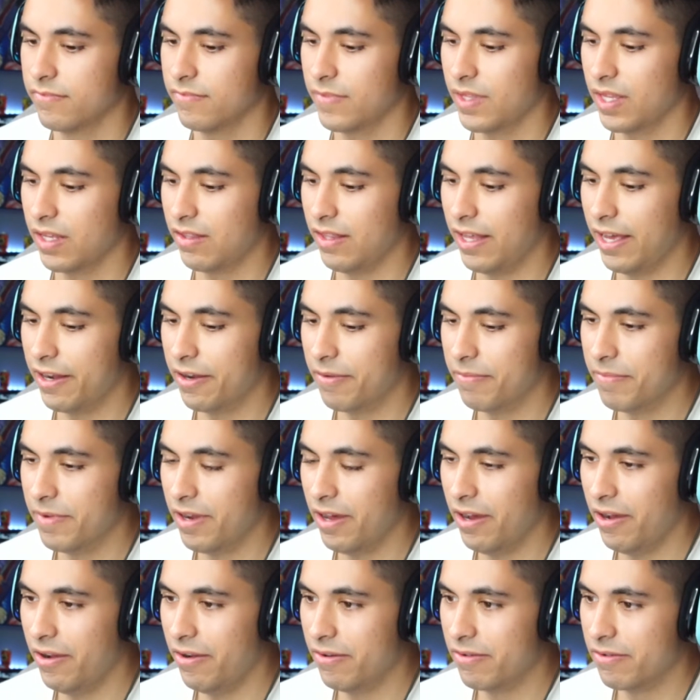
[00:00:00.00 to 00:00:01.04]
Let him
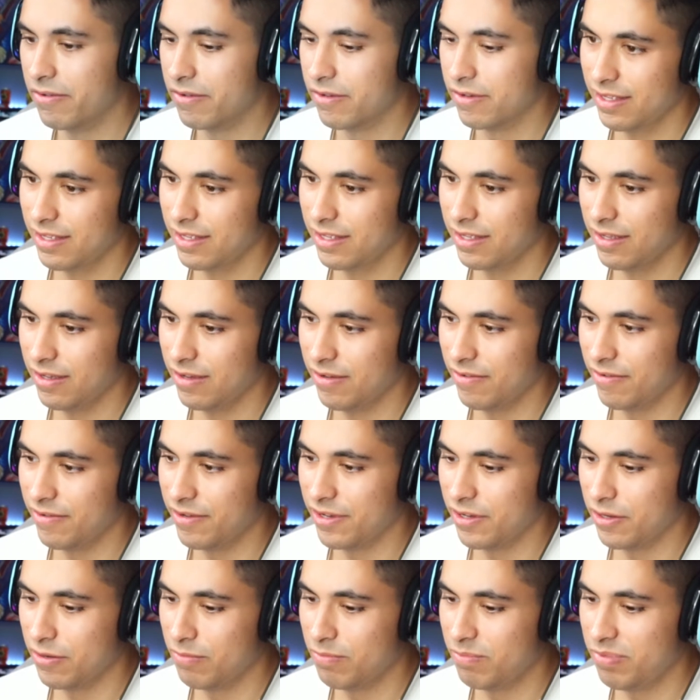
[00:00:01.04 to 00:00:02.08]
know. Oh
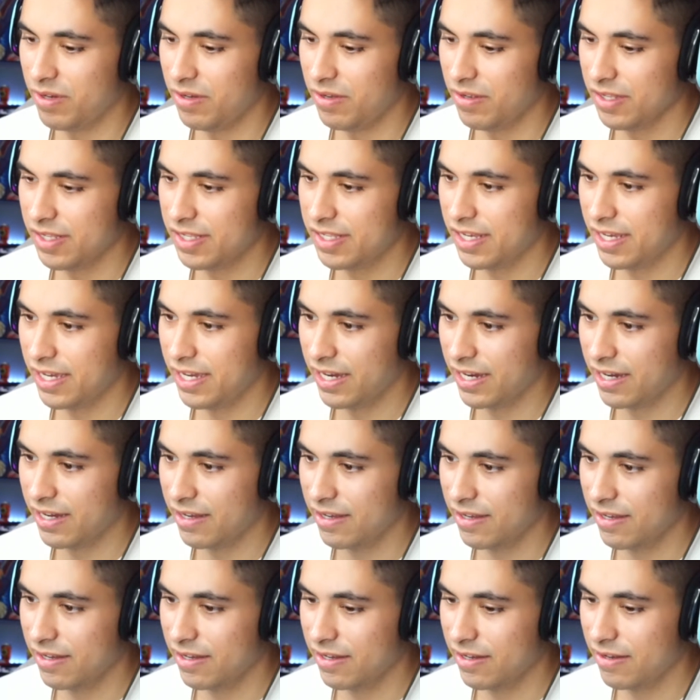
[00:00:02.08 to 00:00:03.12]
no, ball sack.
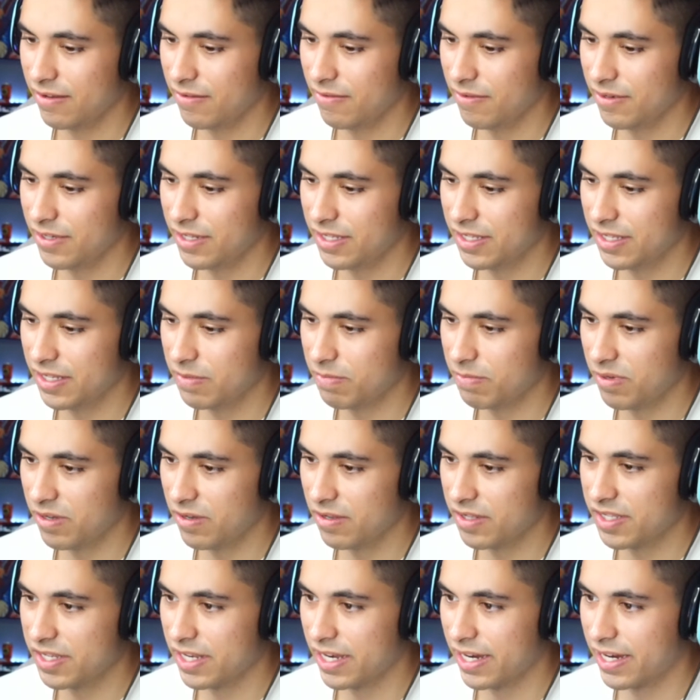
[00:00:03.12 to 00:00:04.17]
What is this ball
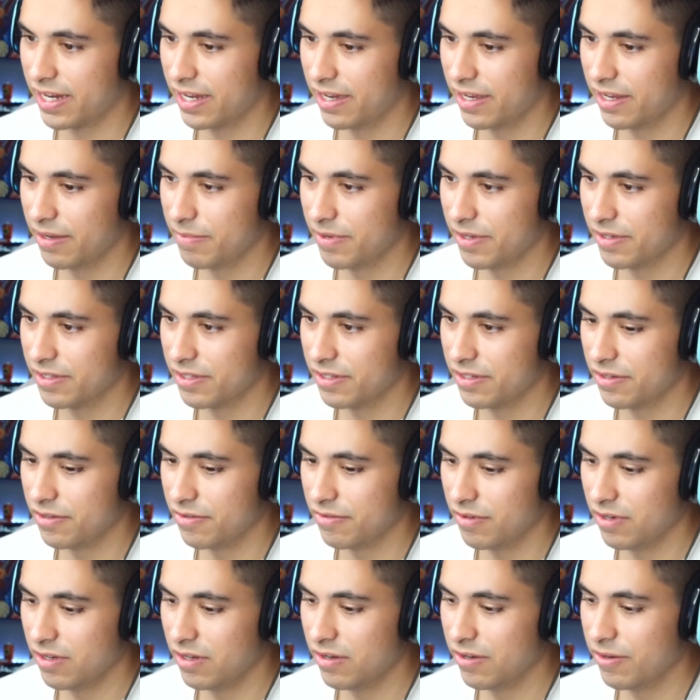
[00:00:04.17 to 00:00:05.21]
sack guy about to do?
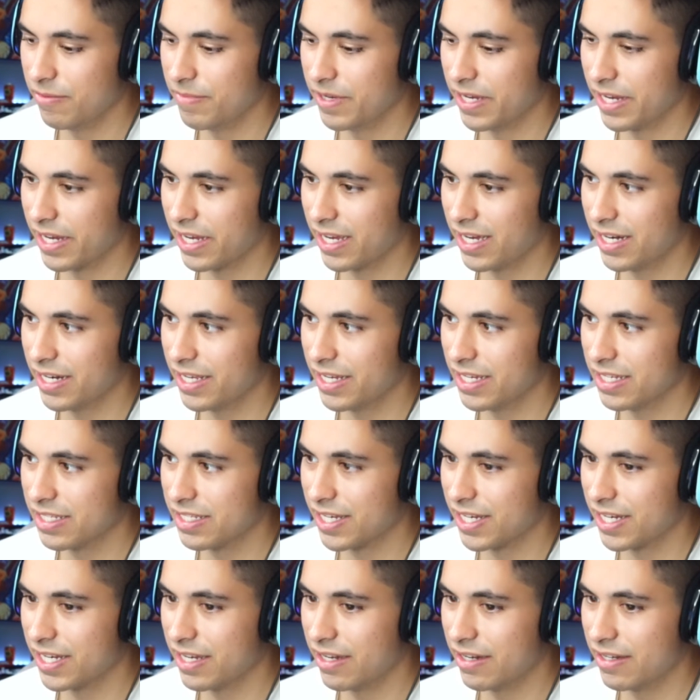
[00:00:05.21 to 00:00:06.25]
Oh my god, he has a
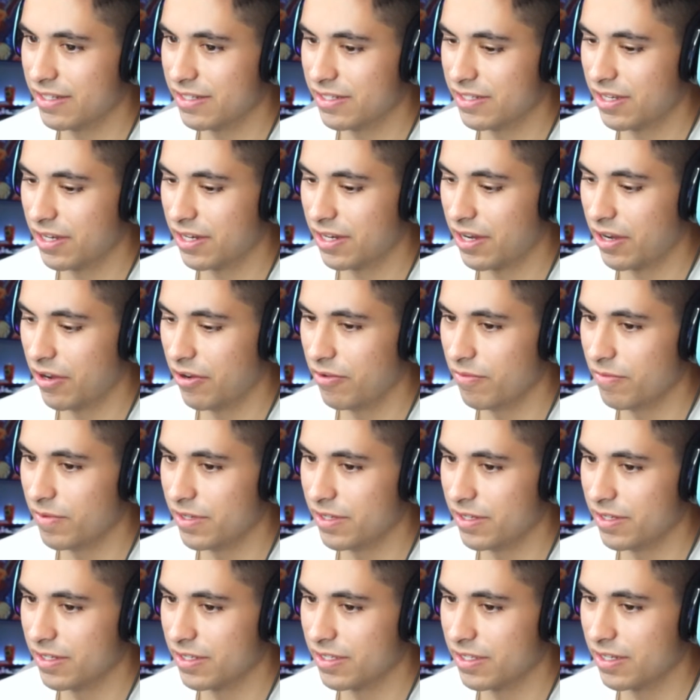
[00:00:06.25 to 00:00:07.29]
gun to
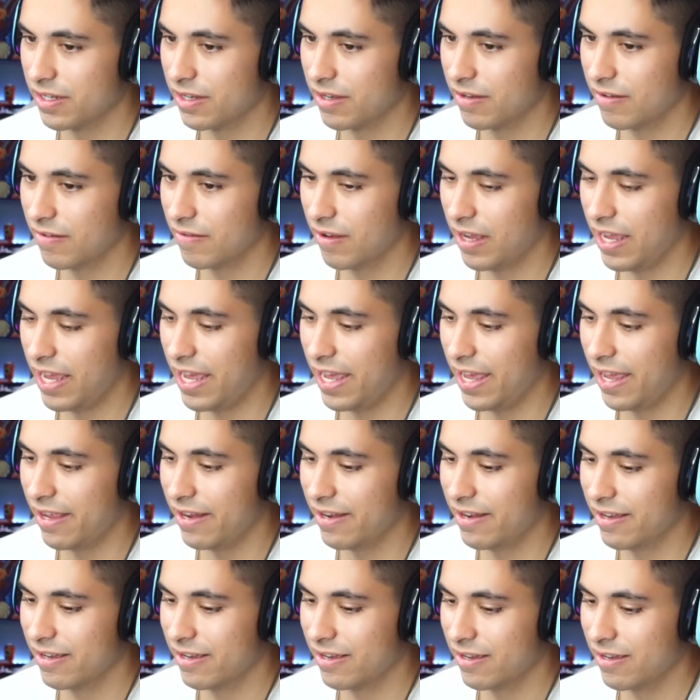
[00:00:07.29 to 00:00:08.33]
Kobe's
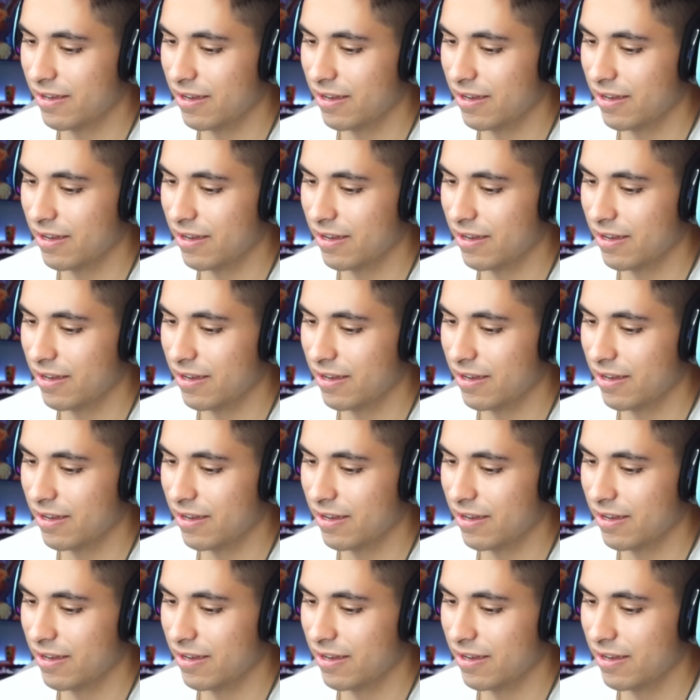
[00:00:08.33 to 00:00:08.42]
head.